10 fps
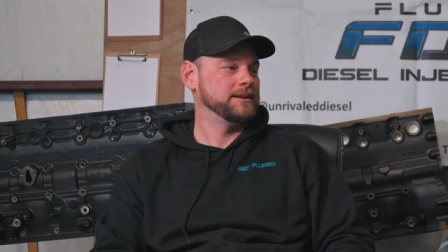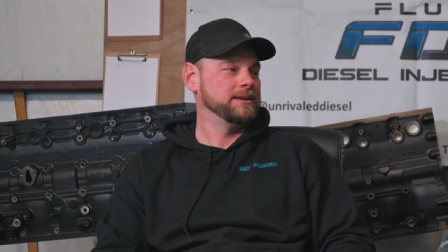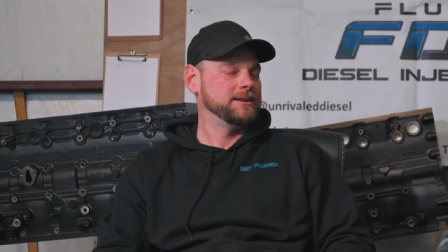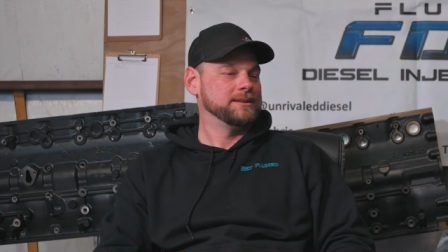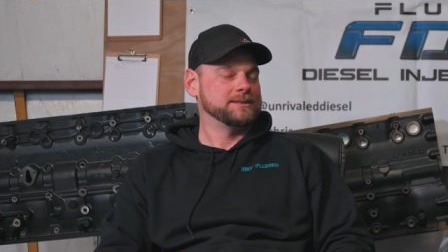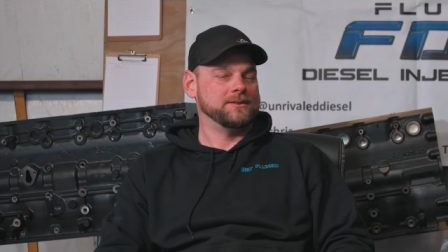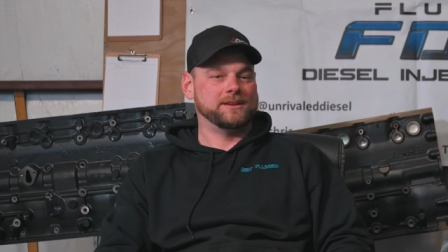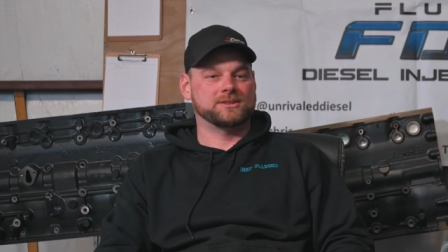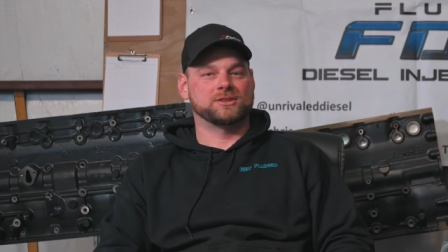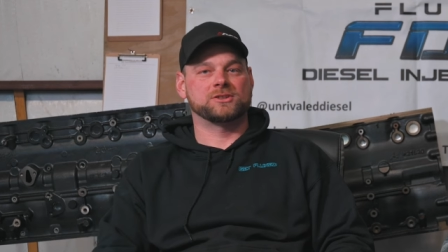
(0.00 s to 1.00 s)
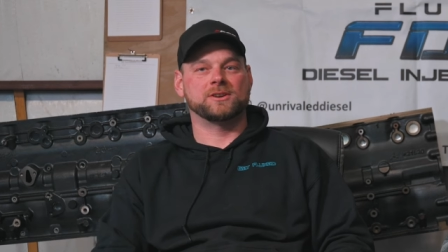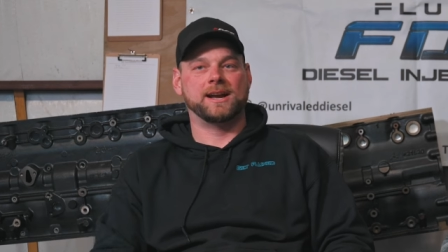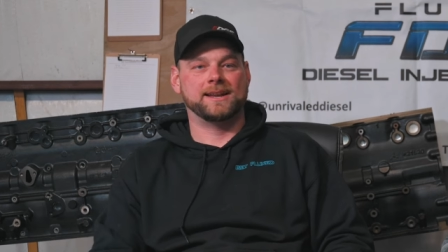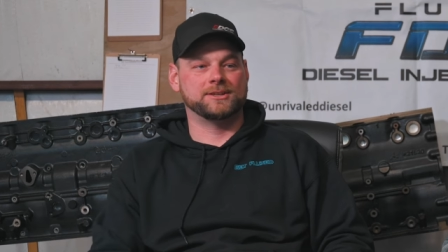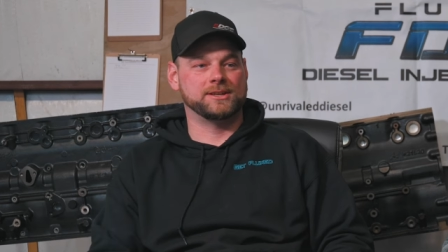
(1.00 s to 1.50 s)
Right. So there's a
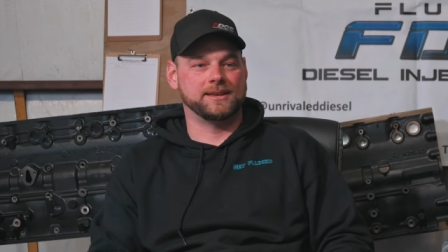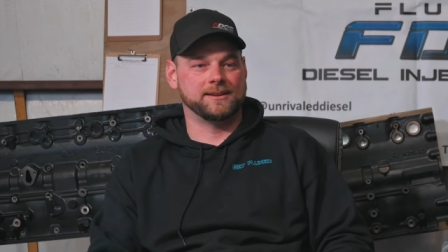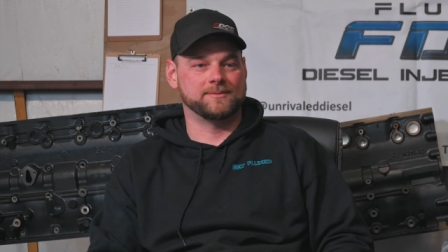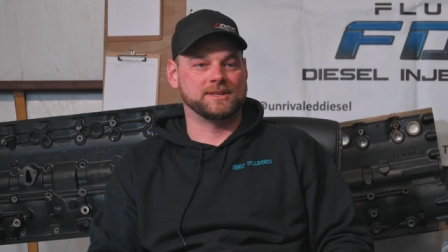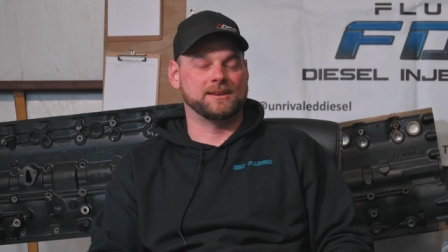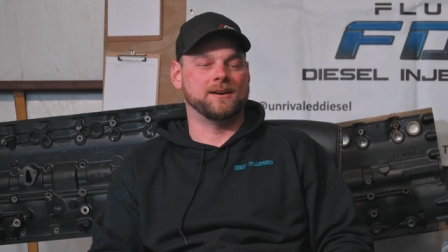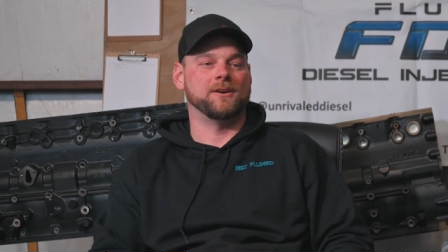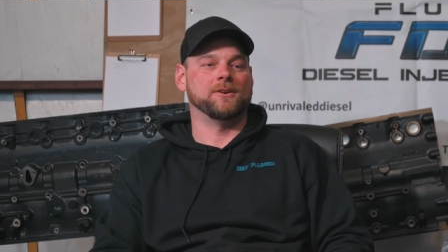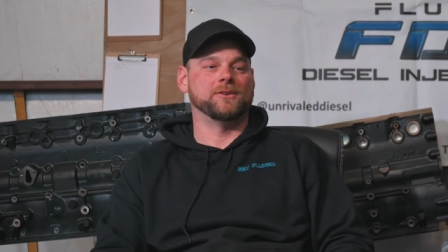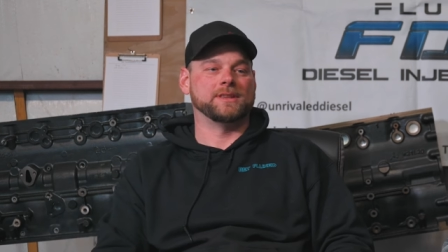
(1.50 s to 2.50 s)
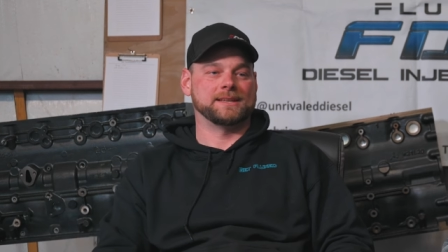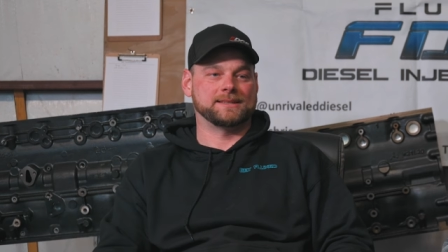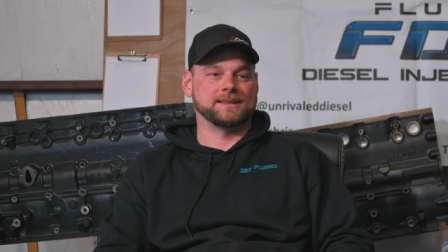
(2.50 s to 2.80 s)
strategy that comes into all these